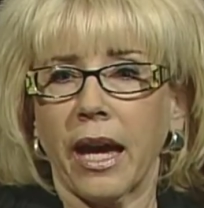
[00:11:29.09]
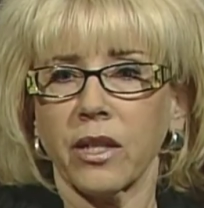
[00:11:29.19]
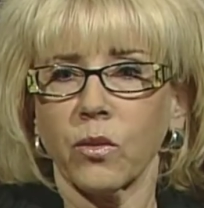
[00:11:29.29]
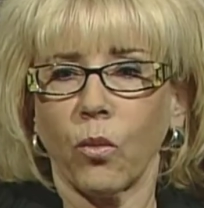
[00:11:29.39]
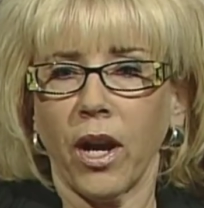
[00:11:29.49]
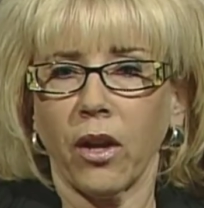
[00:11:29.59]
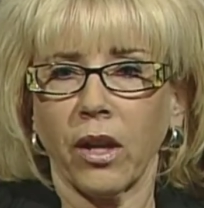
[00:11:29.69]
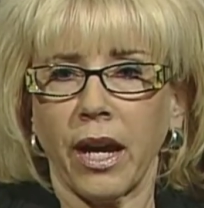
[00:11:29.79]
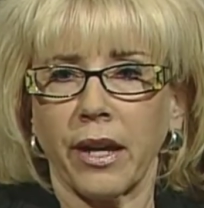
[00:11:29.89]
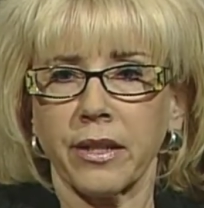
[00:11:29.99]
as
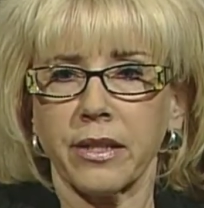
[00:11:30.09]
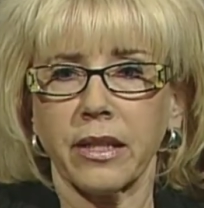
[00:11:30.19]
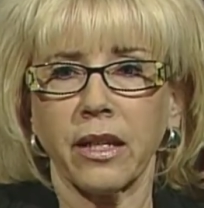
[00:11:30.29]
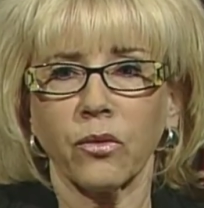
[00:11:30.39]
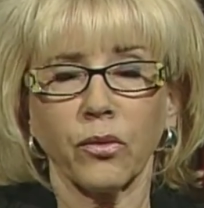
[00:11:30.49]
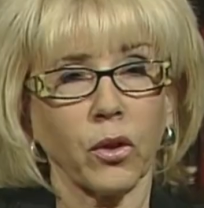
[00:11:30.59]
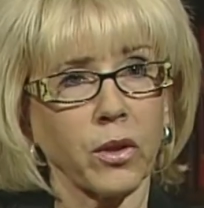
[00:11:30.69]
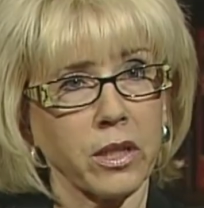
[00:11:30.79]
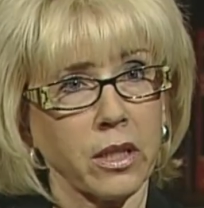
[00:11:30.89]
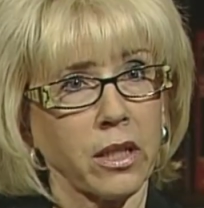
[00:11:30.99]
well as
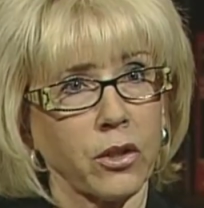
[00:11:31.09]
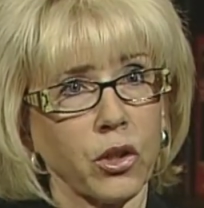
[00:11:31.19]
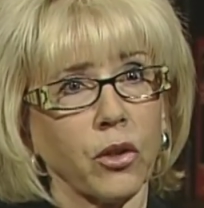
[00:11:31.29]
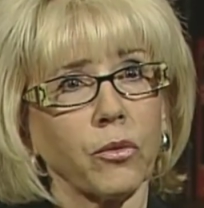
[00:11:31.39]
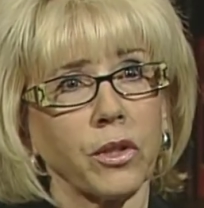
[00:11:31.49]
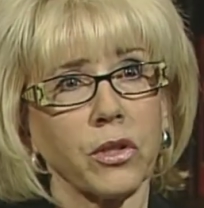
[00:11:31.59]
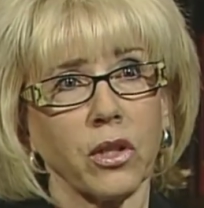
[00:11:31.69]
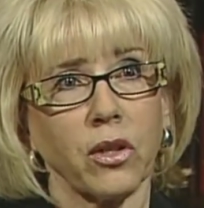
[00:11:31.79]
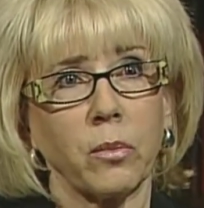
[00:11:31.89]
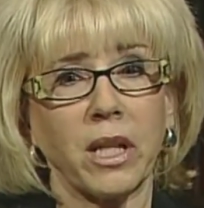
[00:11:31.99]
influencing children
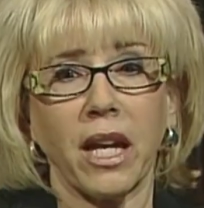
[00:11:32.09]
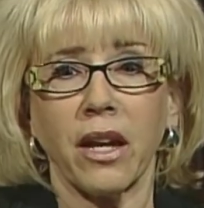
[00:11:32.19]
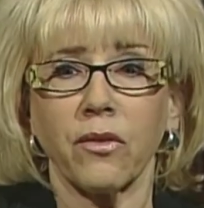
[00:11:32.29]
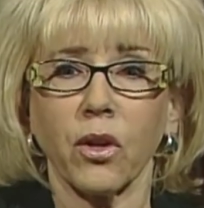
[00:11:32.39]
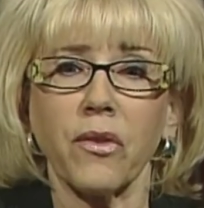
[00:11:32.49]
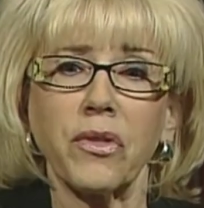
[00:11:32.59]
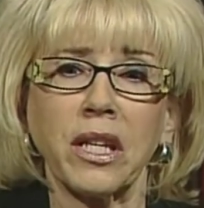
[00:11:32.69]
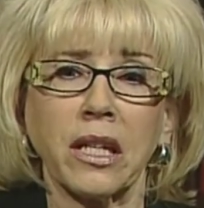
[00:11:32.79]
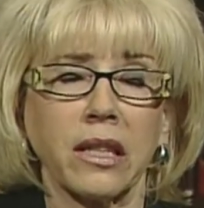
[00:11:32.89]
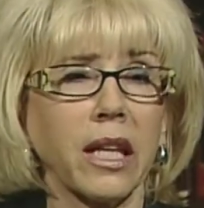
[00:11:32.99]
to good behavior and
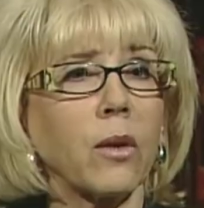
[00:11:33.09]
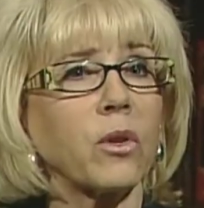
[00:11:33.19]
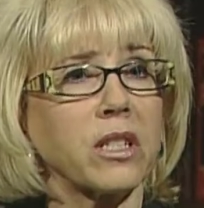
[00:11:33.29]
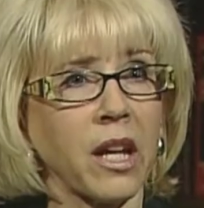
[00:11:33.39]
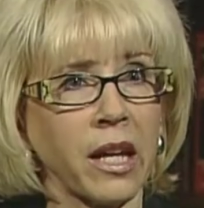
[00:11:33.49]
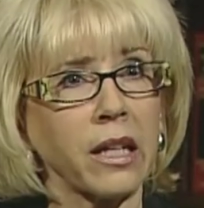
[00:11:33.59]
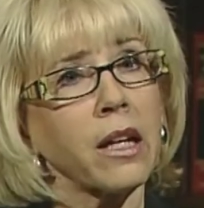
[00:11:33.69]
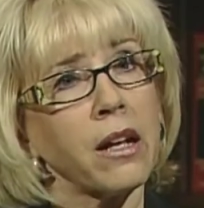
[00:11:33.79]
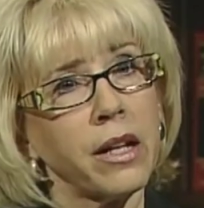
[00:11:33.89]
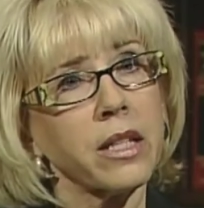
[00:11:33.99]
thinking they would
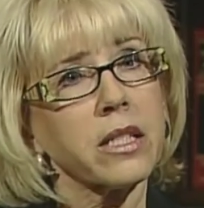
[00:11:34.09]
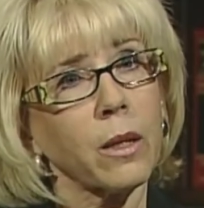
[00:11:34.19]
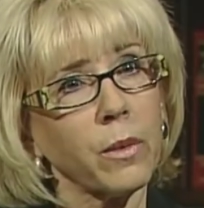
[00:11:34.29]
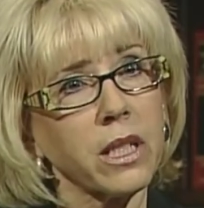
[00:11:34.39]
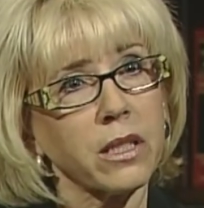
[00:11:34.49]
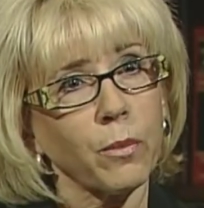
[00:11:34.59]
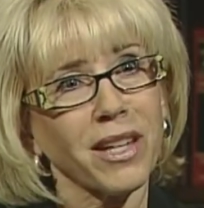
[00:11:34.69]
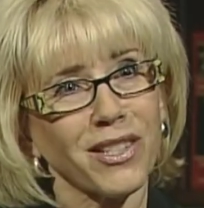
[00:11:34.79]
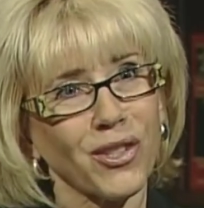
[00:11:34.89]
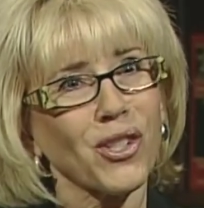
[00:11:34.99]
take some of these
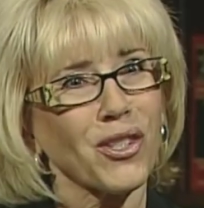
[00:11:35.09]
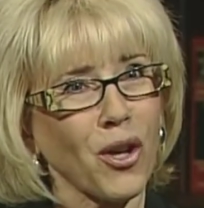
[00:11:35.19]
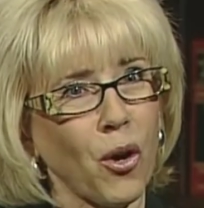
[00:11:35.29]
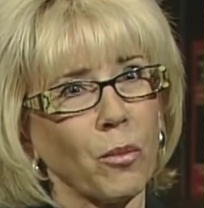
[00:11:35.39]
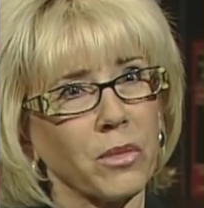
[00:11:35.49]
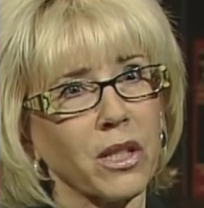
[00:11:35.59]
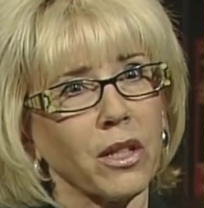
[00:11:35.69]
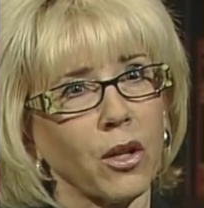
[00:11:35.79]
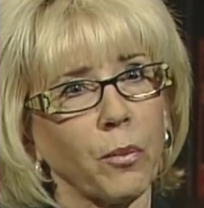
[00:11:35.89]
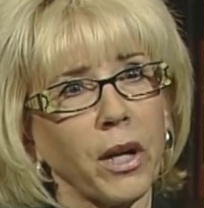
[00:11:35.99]
messages home to
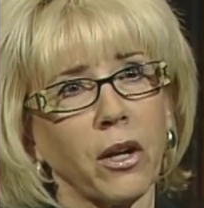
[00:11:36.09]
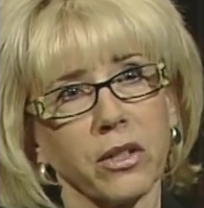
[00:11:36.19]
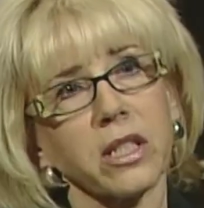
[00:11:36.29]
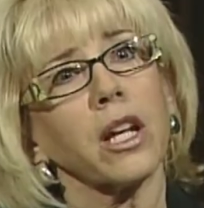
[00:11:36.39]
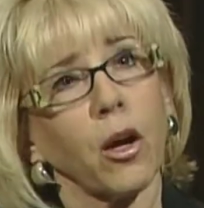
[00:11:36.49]
their parents sure.